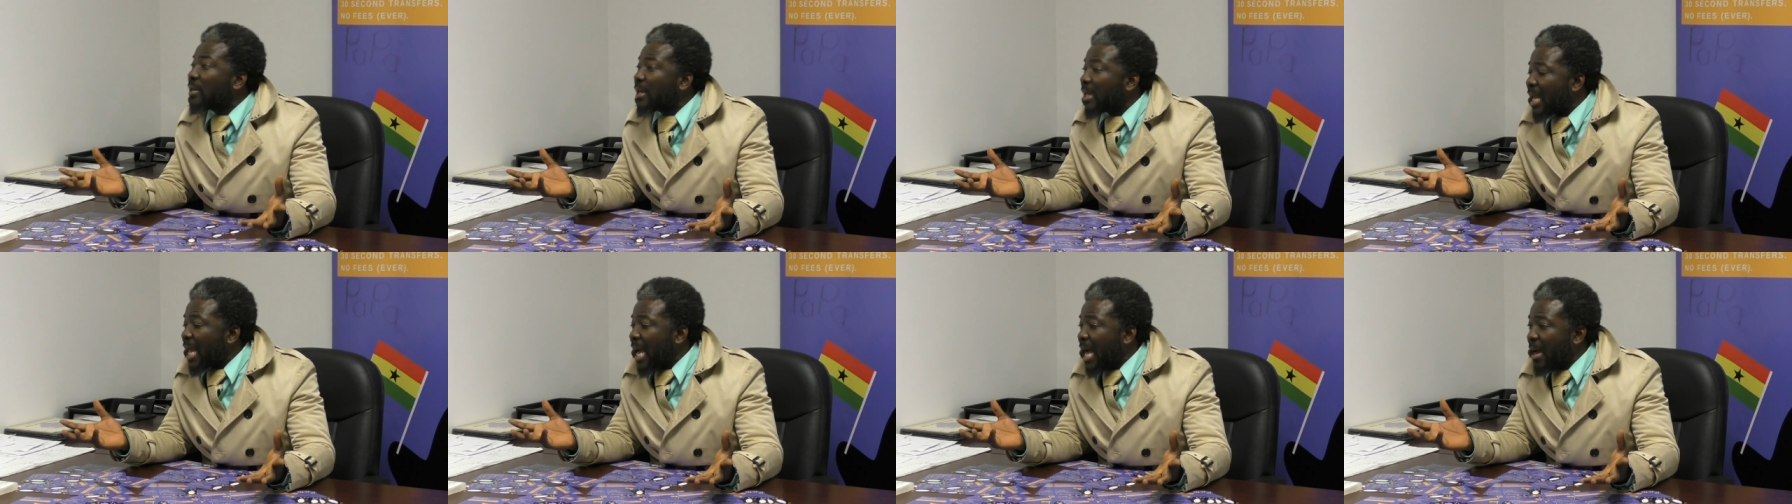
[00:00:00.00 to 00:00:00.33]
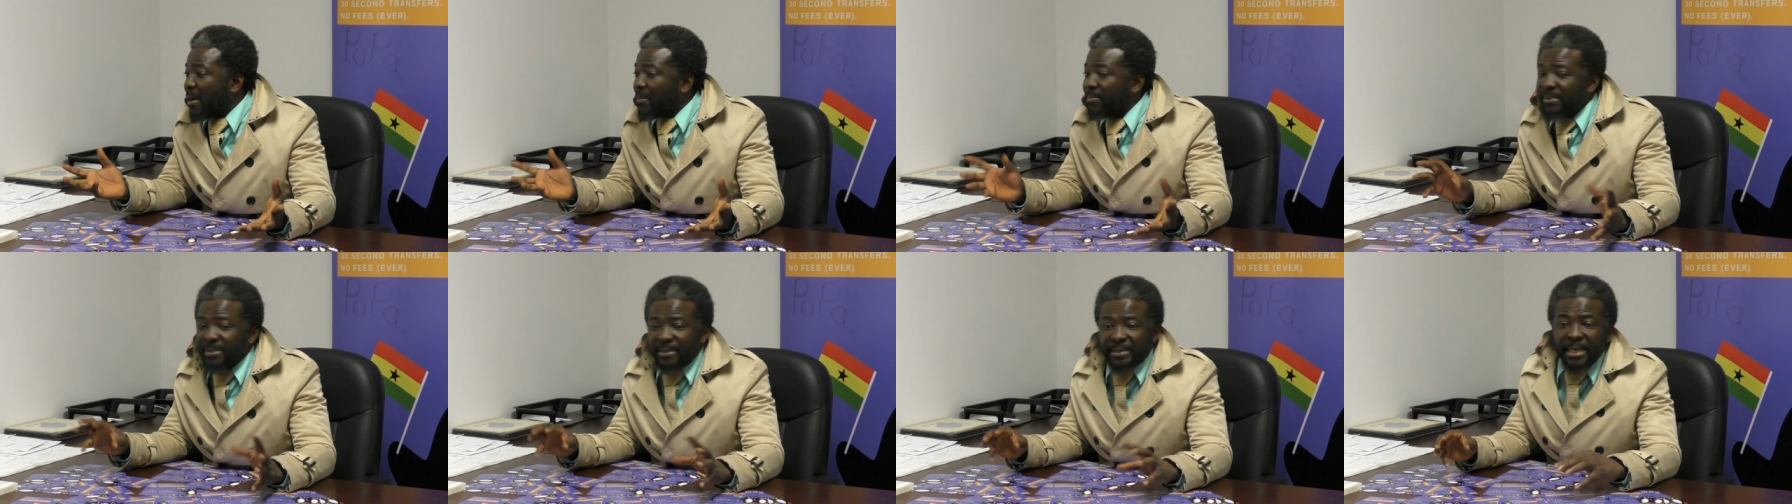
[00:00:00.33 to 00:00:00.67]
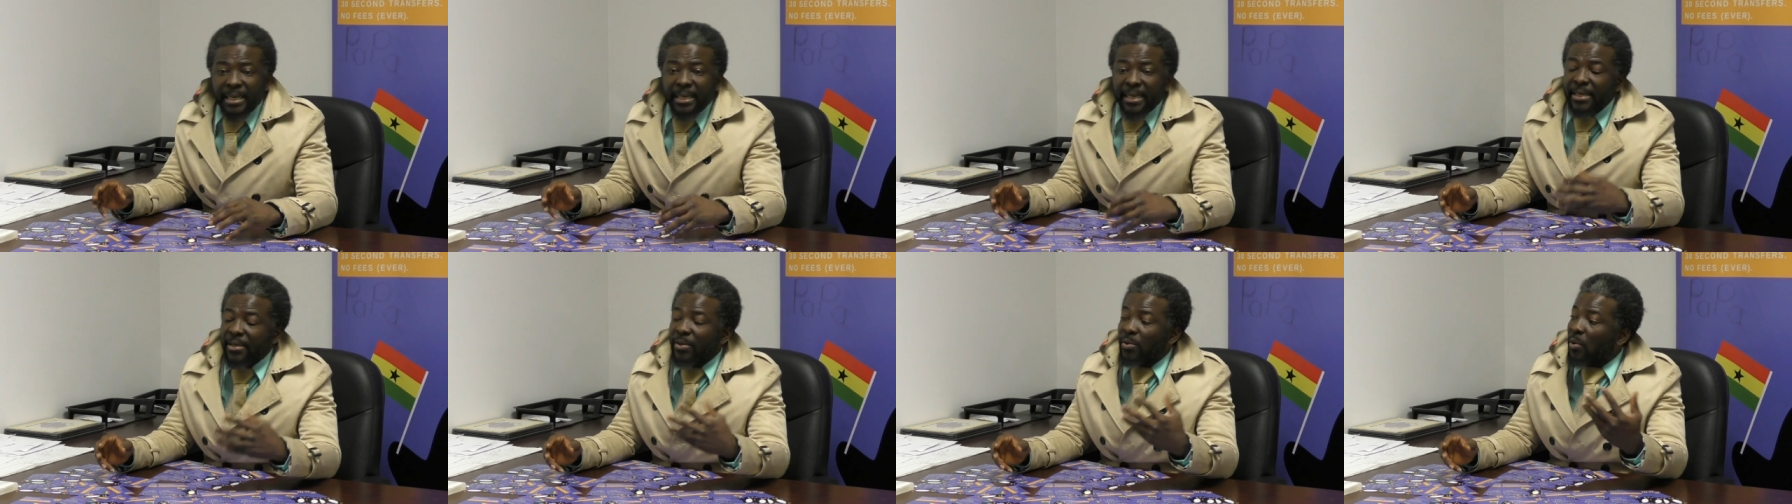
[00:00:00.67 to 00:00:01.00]
clubs,
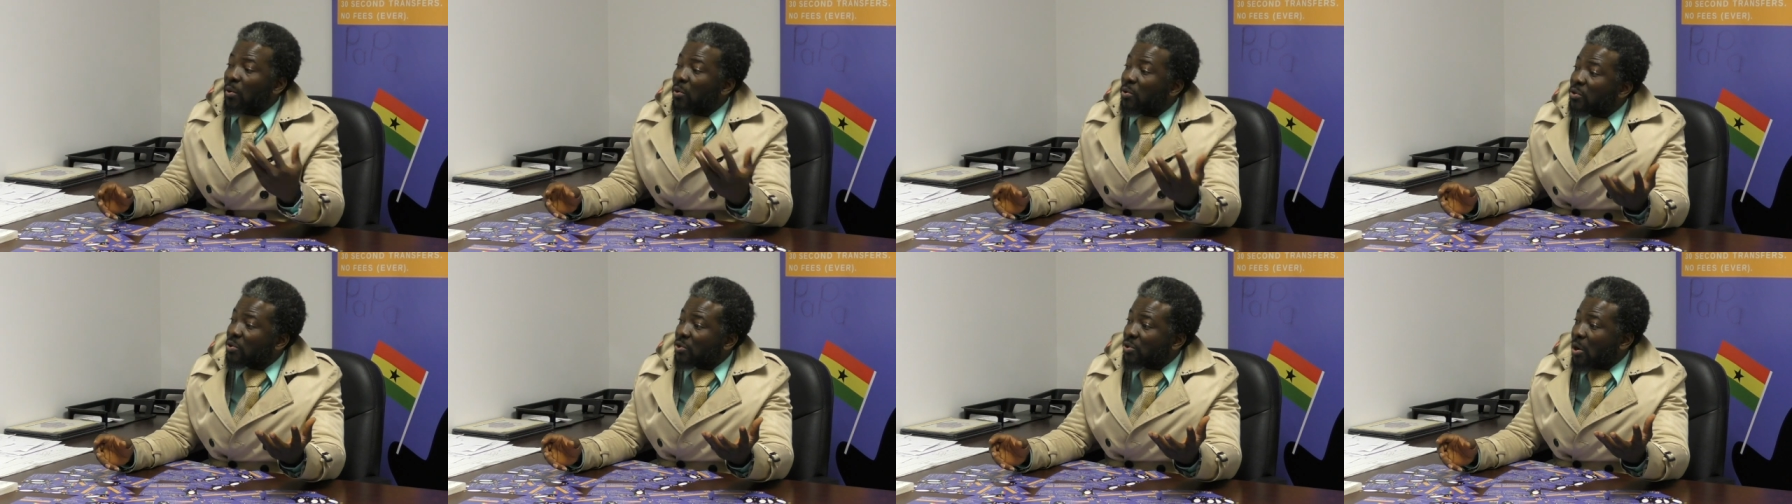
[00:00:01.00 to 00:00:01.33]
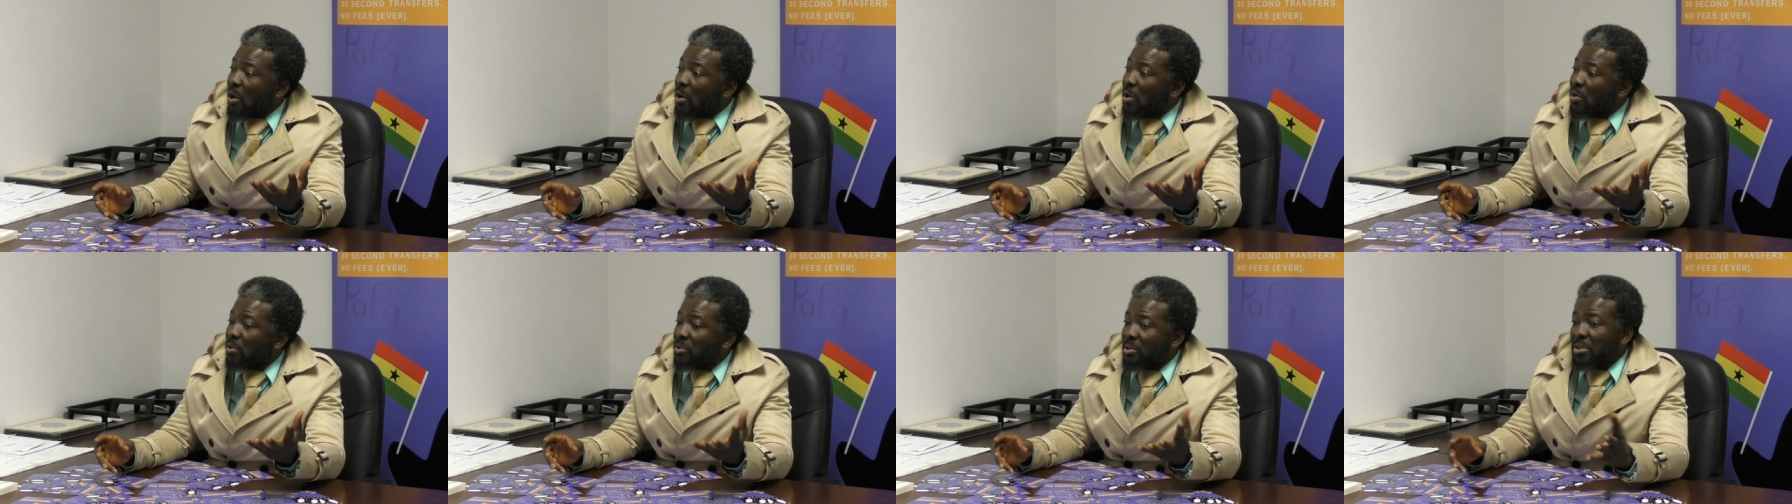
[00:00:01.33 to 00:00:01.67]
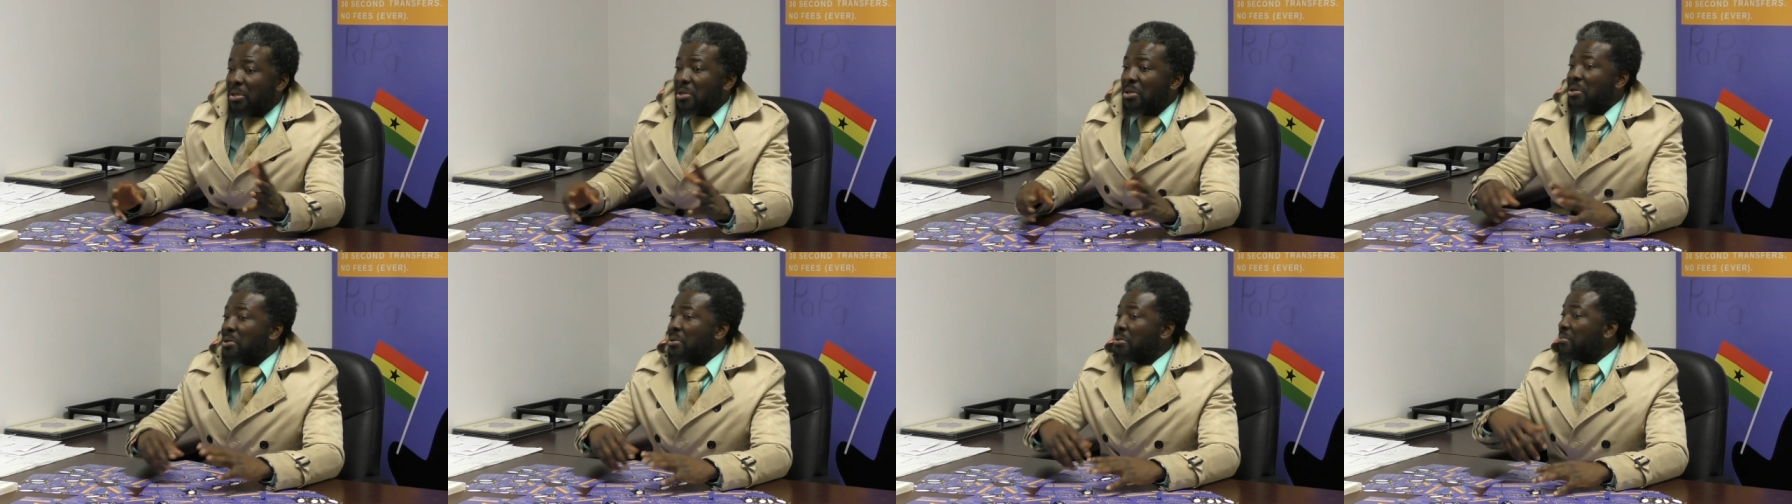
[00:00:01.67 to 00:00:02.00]
singing those songs,